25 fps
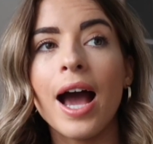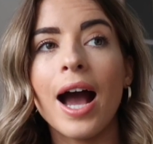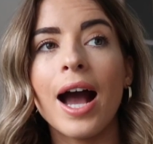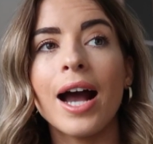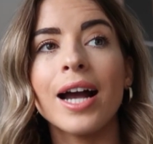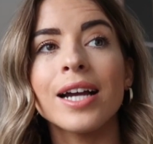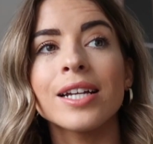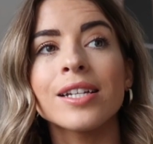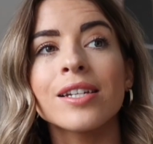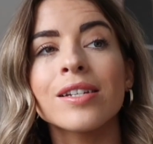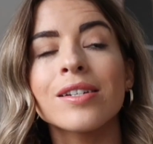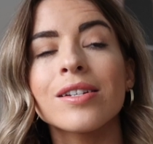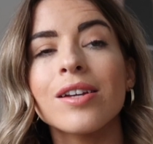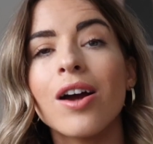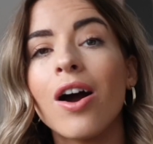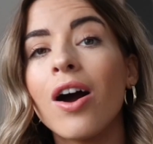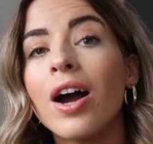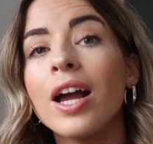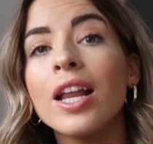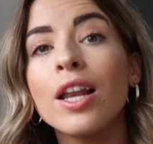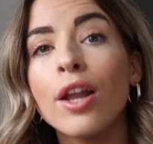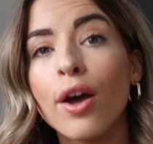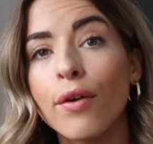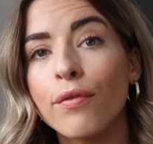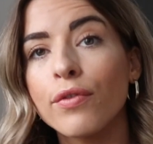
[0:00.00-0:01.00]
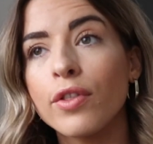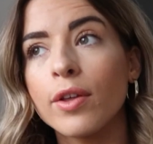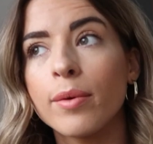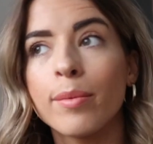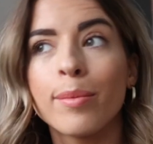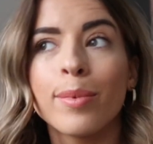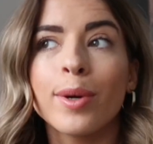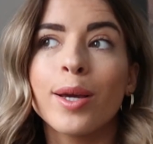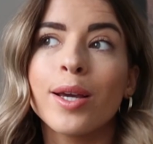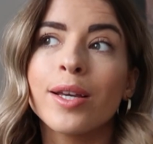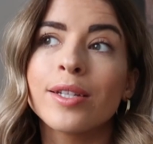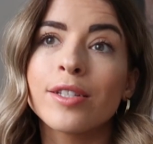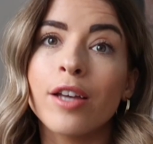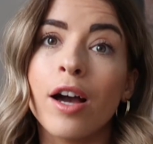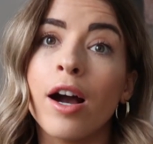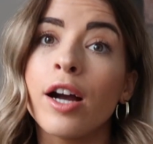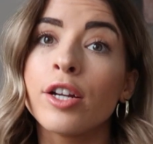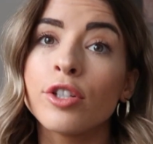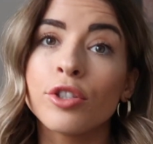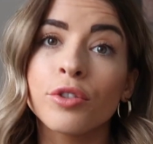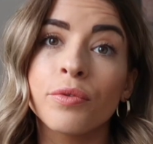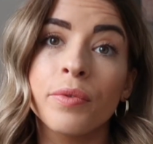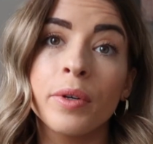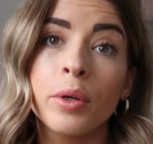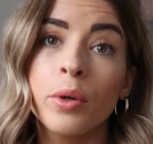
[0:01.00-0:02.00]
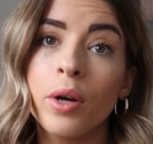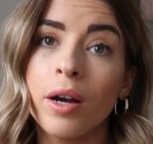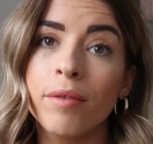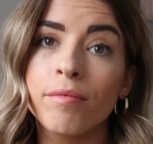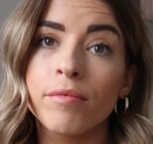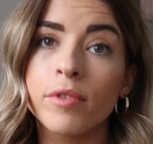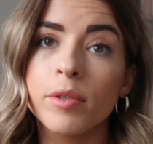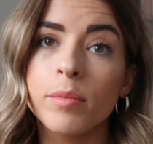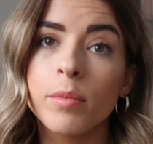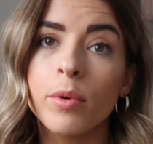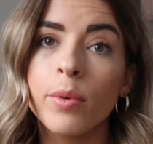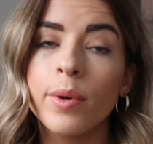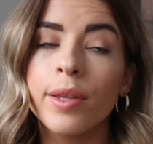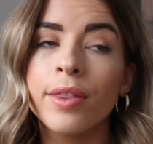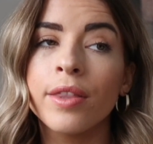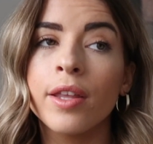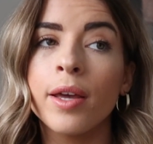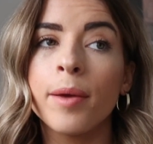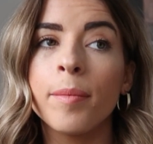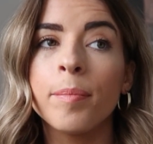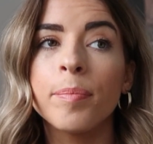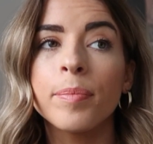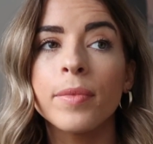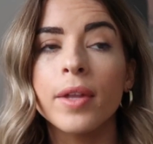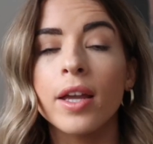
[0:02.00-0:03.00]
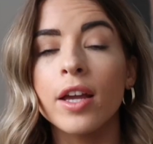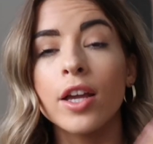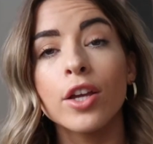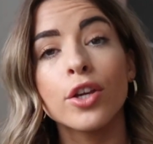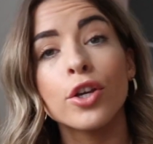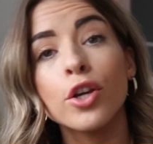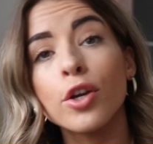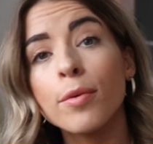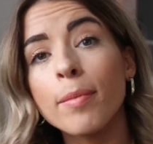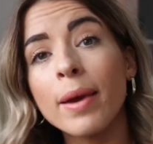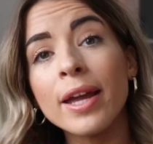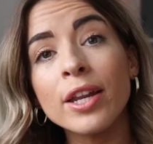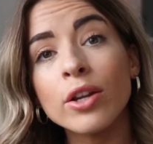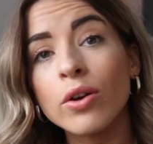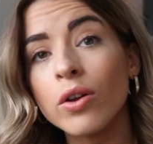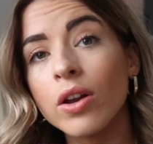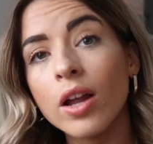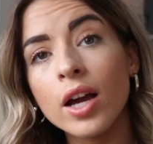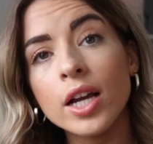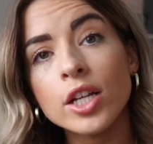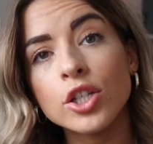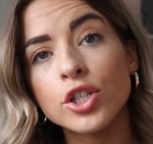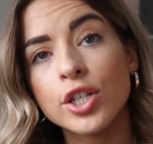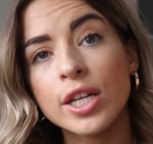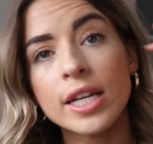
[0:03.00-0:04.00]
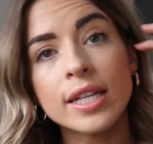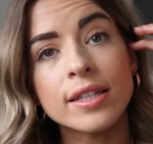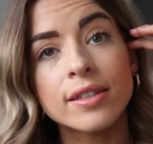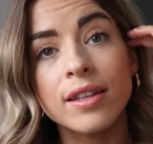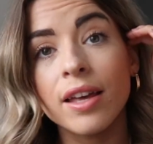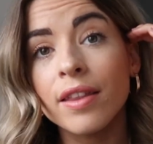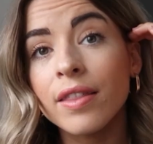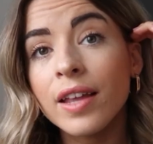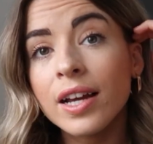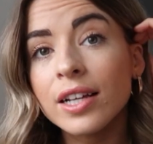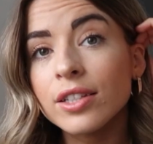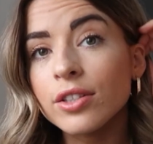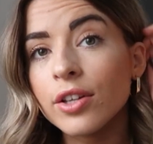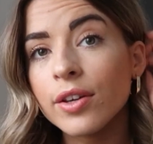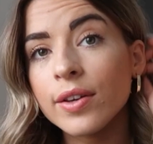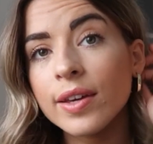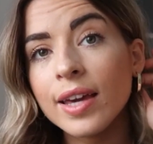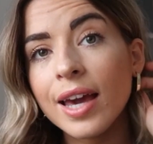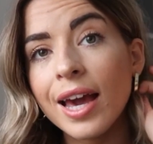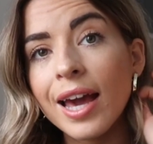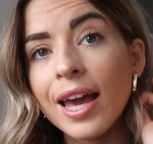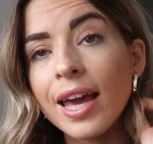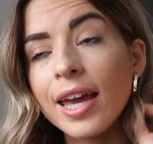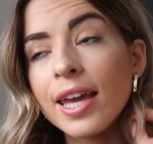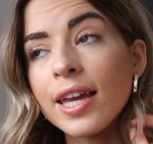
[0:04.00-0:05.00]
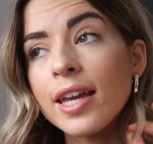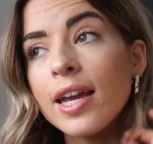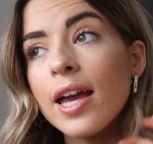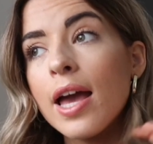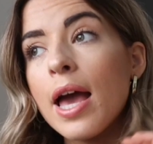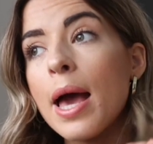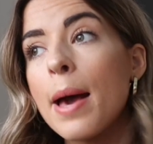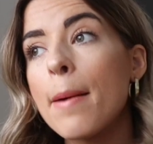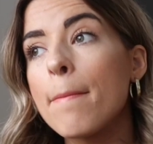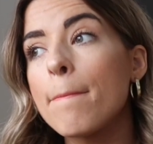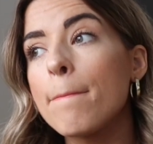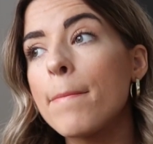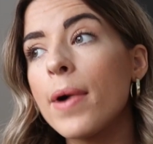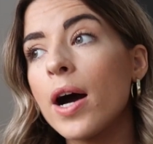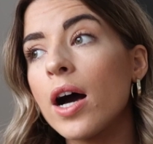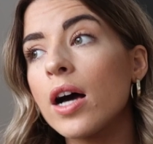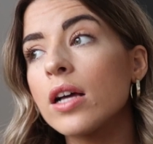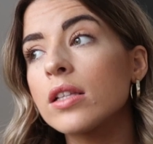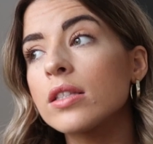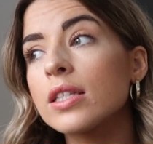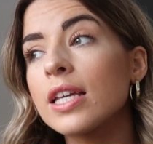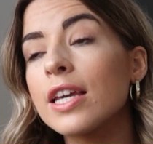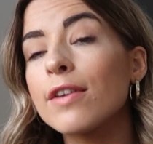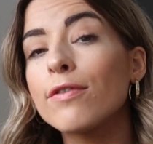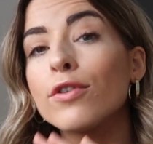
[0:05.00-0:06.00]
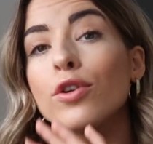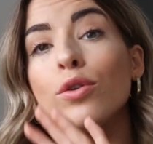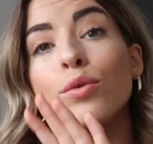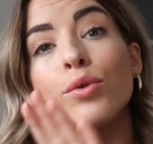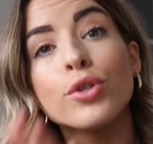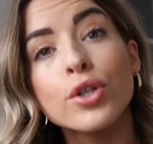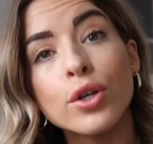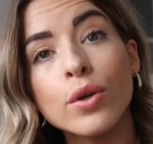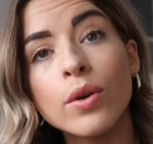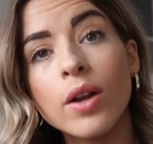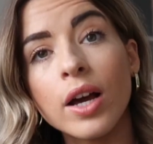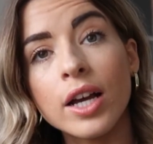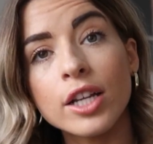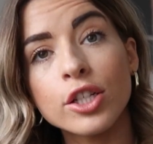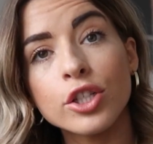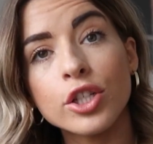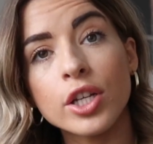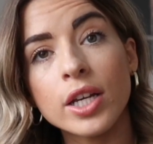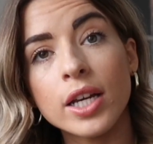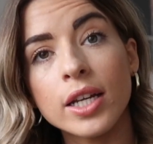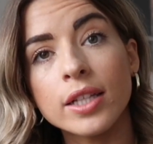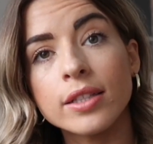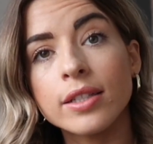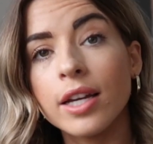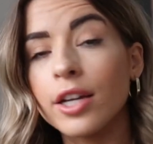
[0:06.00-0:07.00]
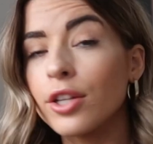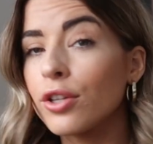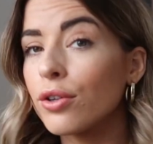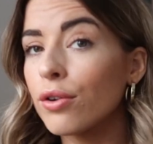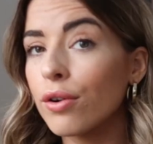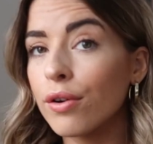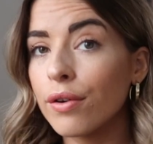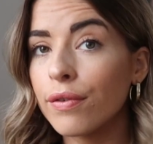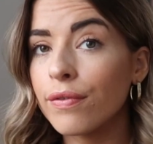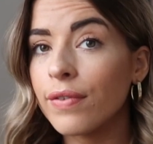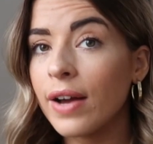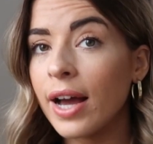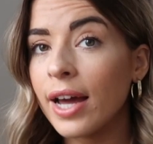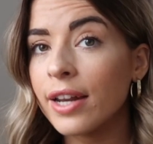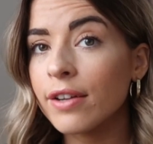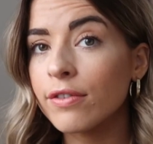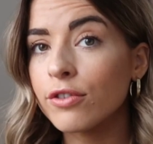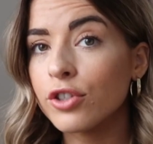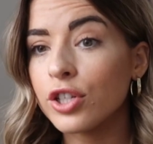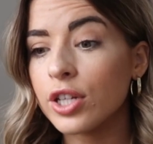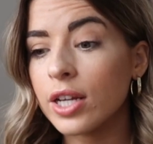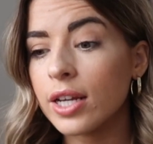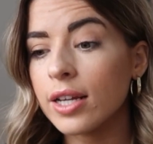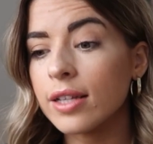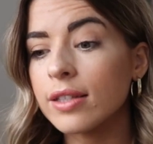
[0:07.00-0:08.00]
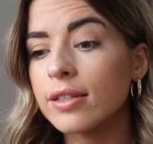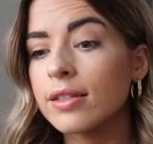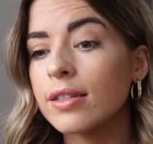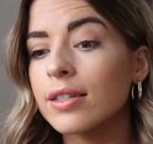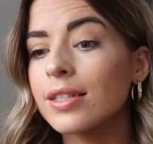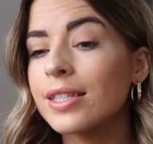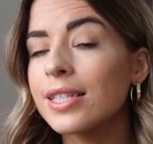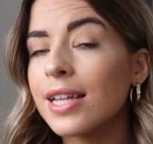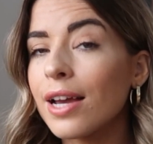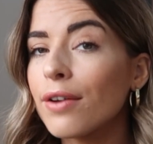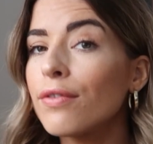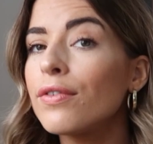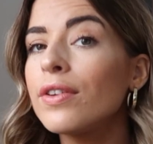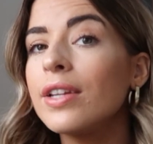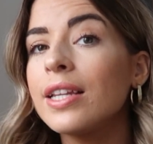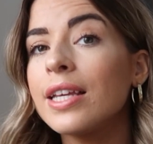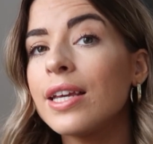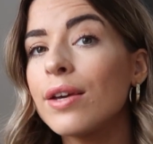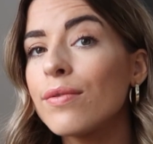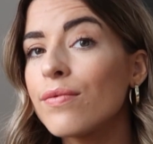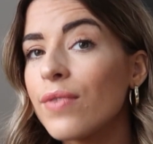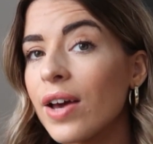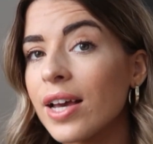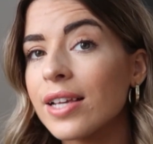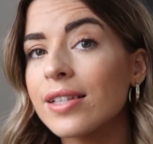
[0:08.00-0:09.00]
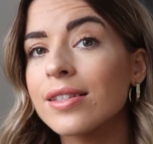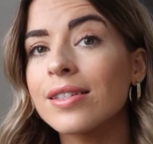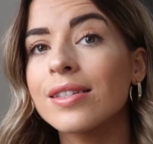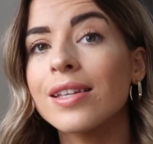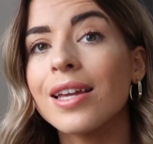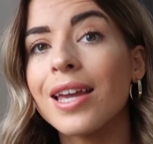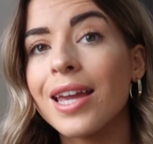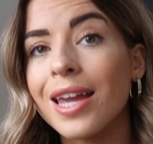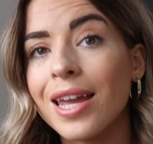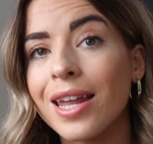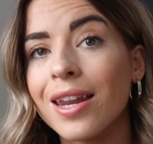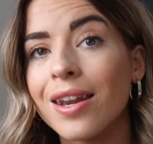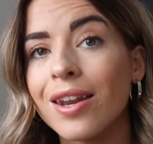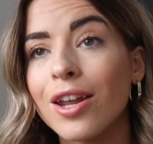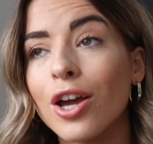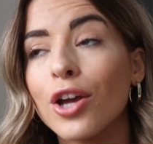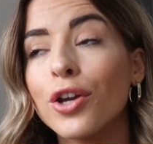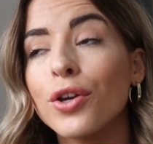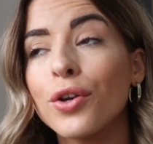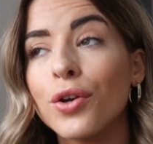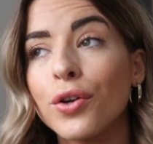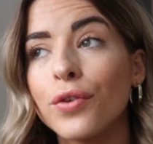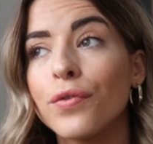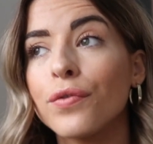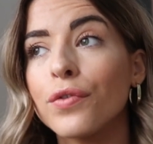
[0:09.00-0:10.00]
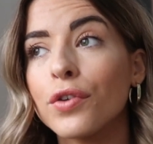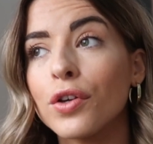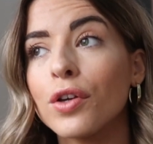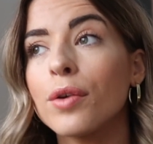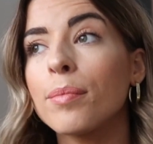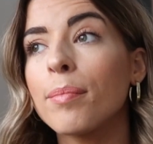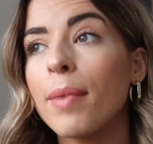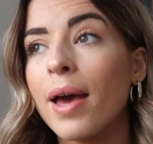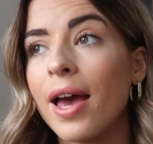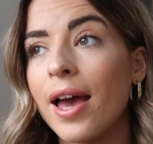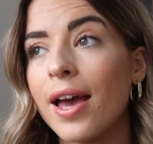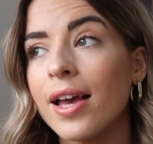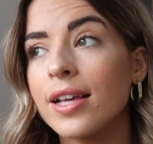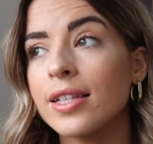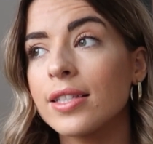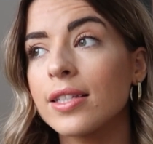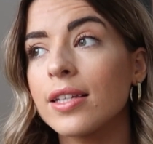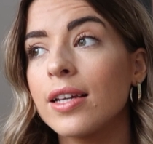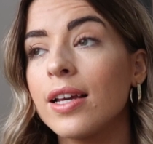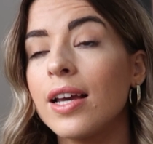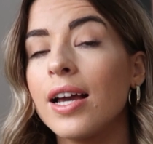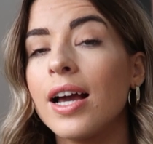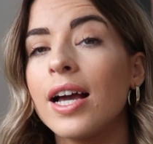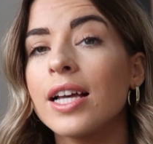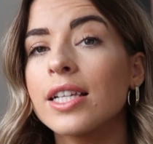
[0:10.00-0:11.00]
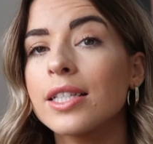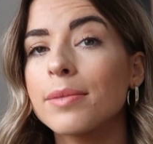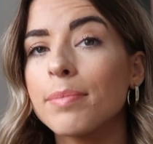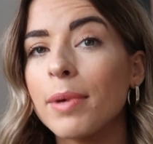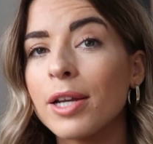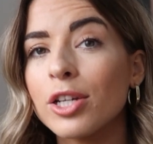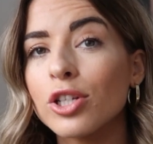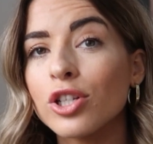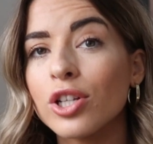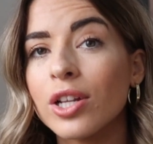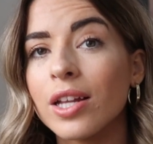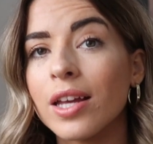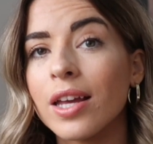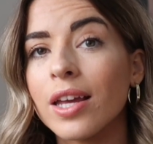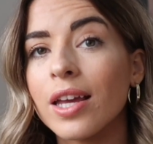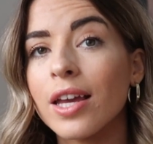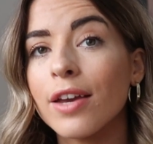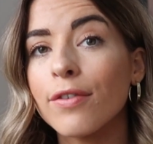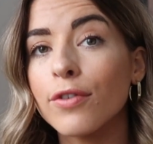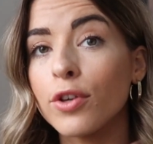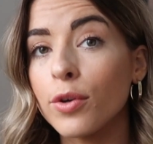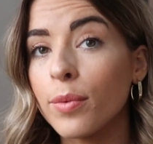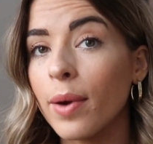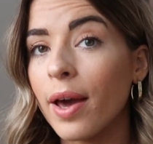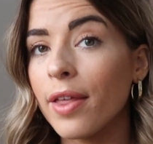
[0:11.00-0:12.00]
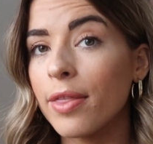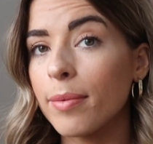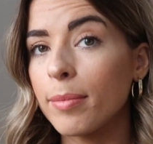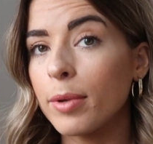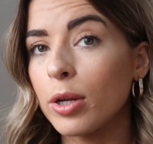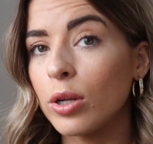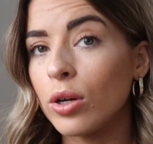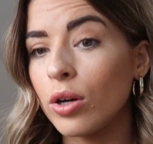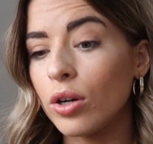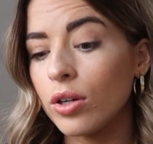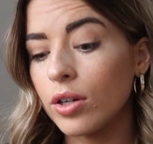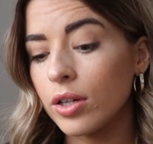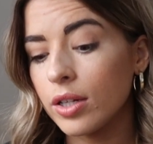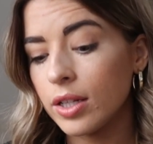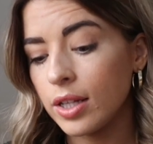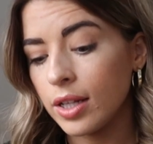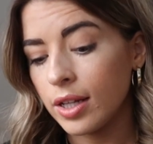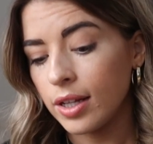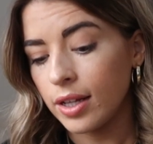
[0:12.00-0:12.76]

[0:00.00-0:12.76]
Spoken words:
And I love them because I just feel comfortable in them. You may not like jeans, and that's okay. But if you do like jeans and you're a fan of jeans, definitely invest in a good few pairs, especially if you wear them a lot.